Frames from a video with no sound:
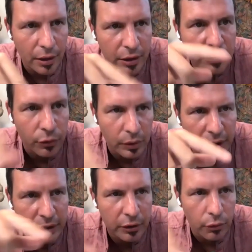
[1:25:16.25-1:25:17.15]

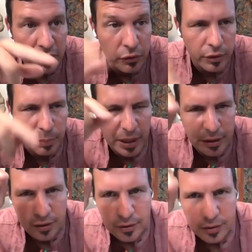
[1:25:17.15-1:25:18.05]
interrelated or
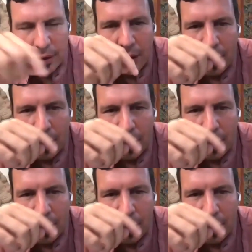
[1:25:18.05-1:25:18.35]
interdependence.